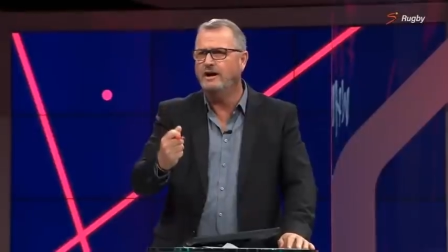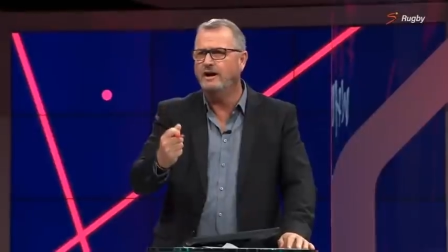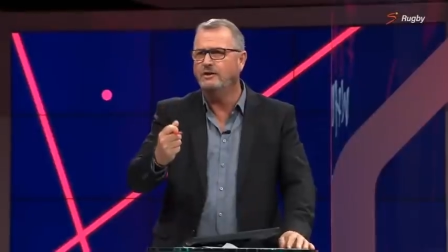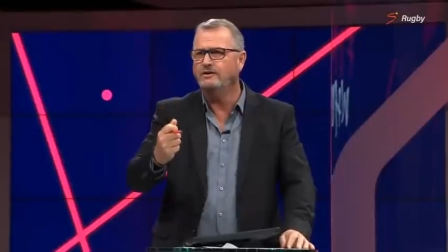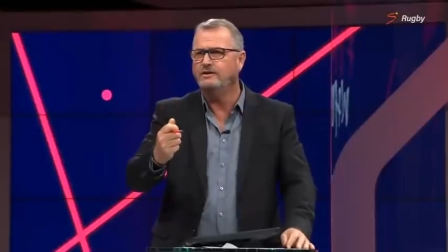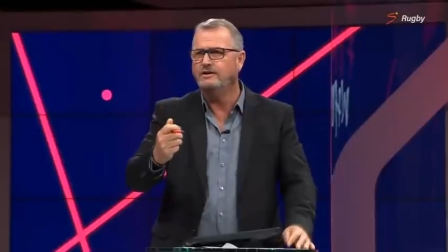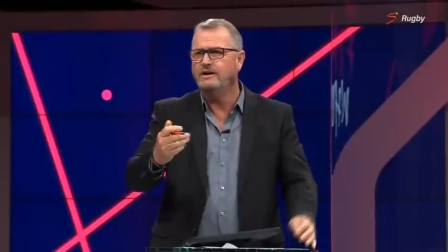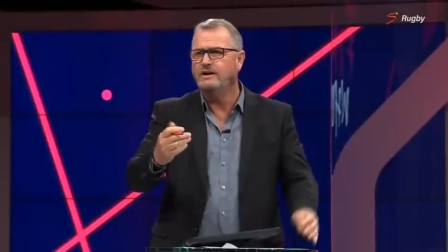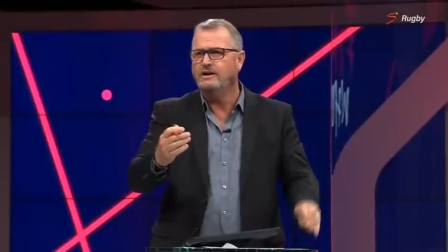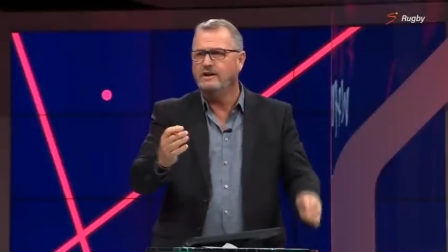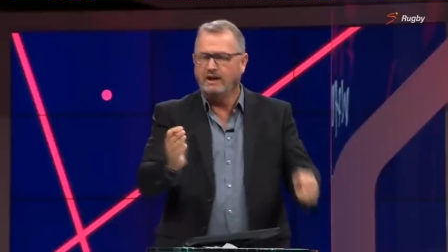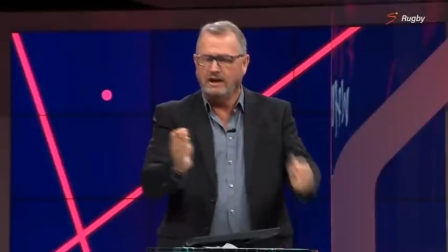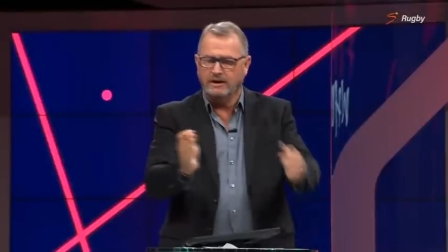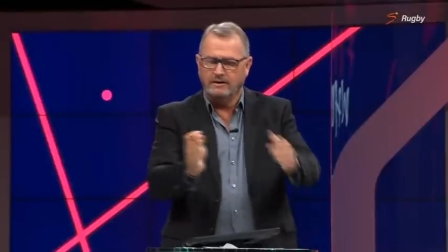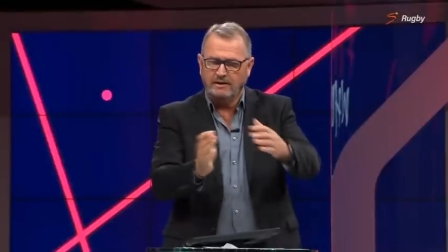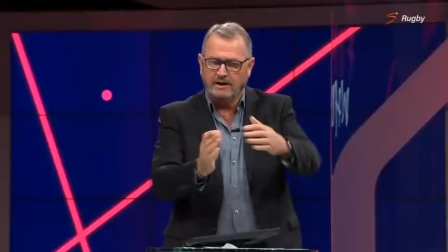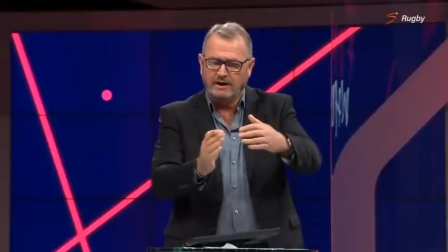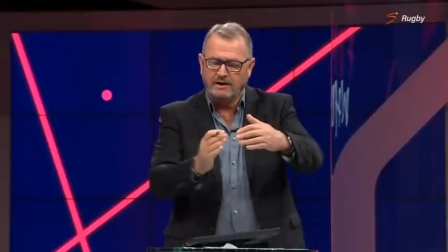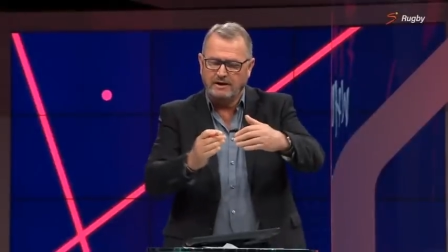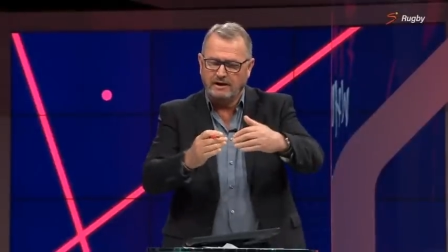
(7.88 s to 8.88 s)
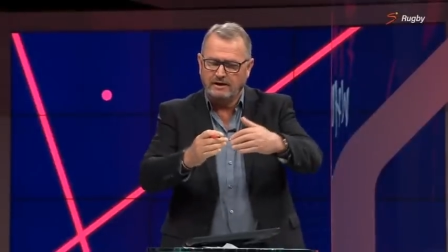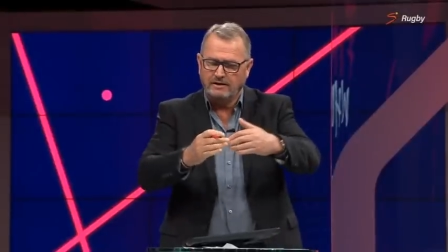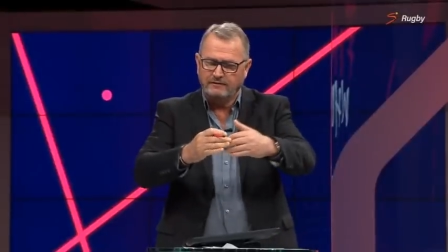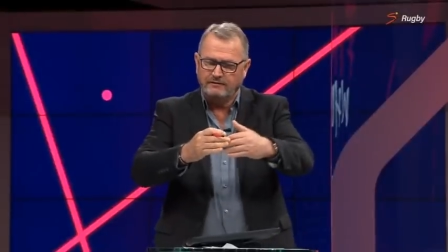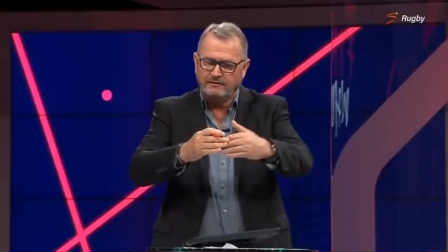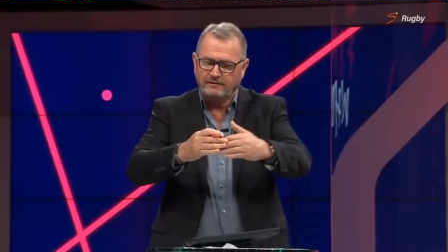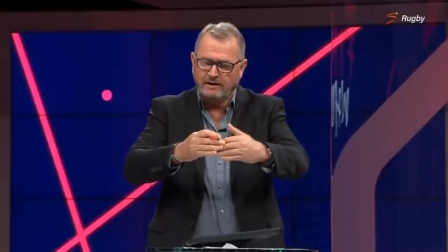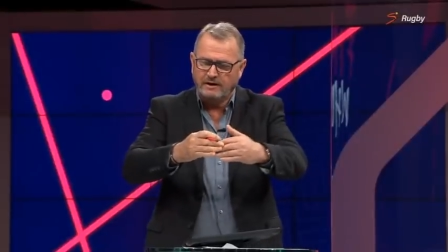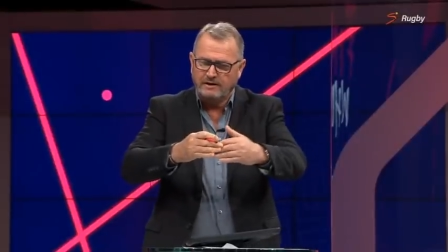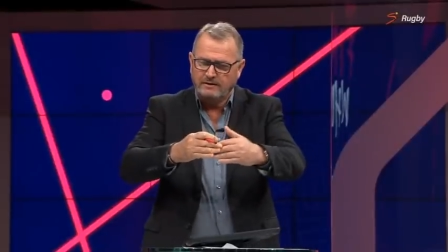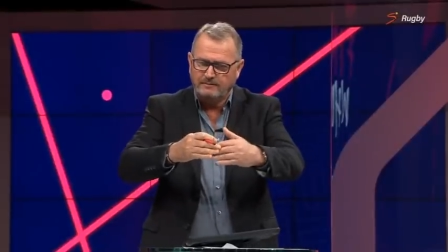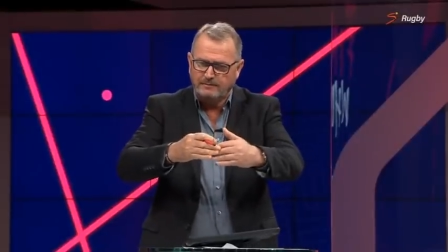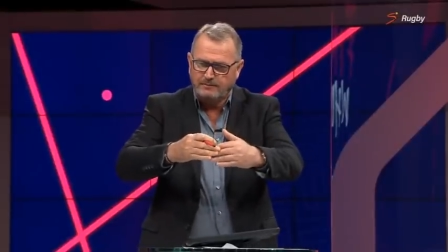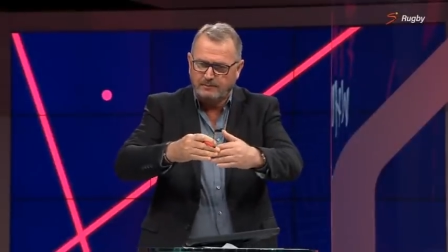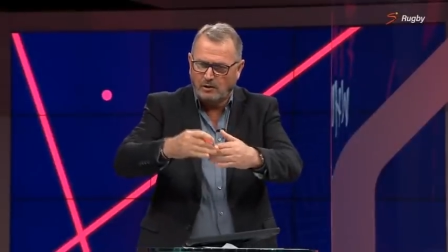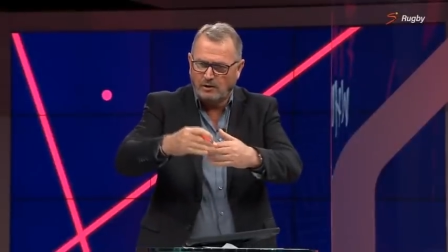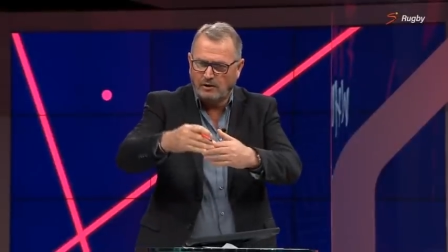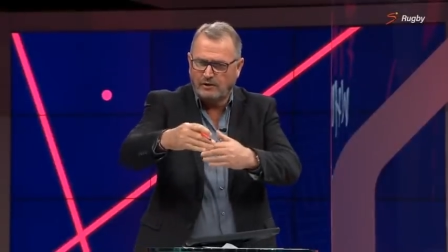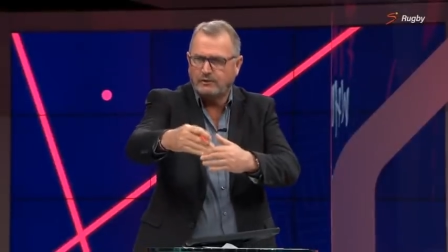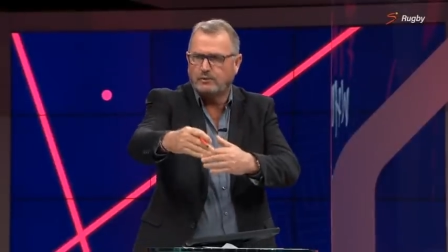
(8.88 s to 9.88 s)
out, and and and and
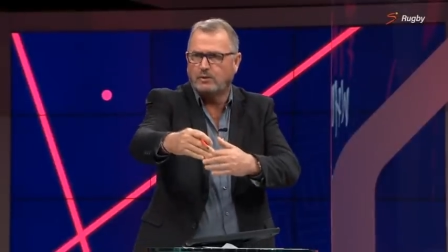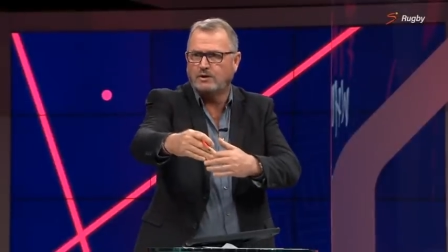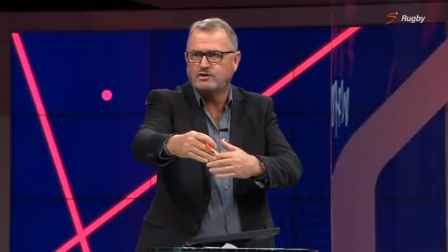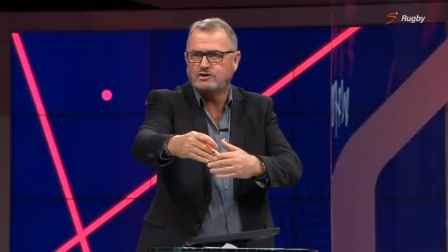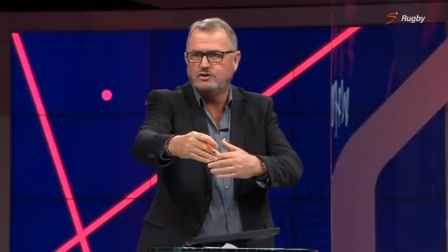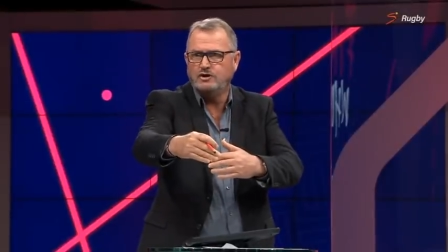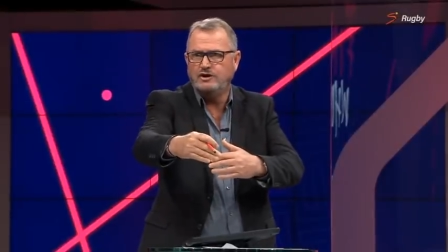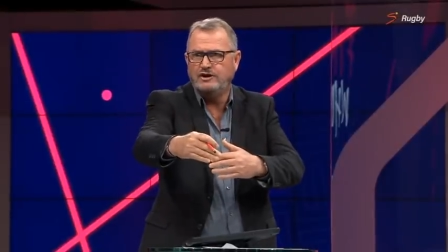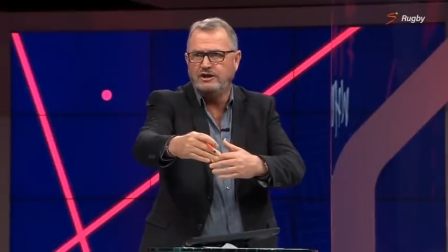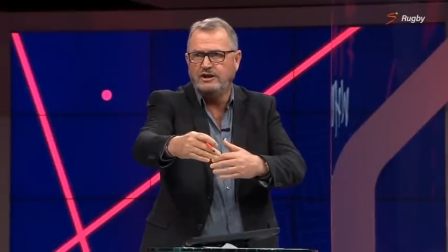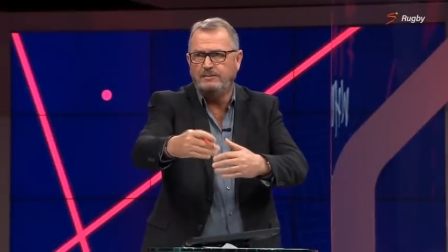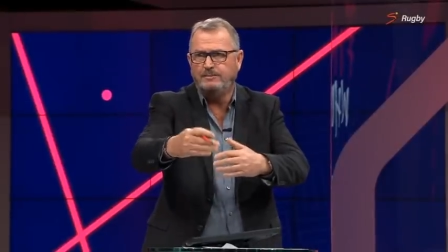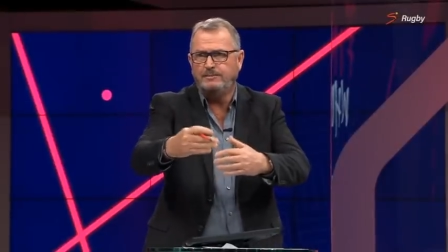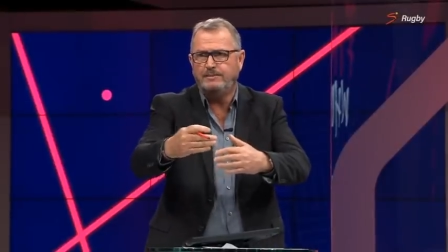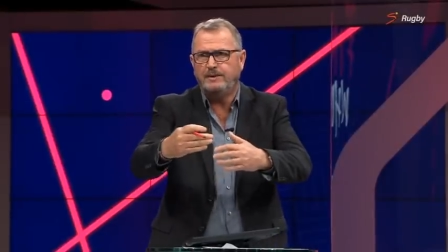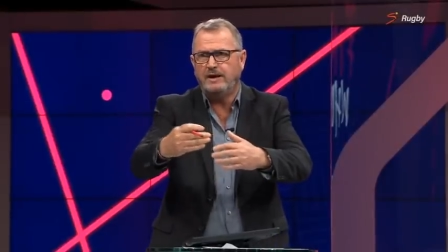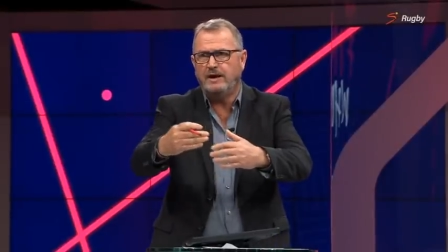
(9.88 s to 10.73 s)
Pollard was too deep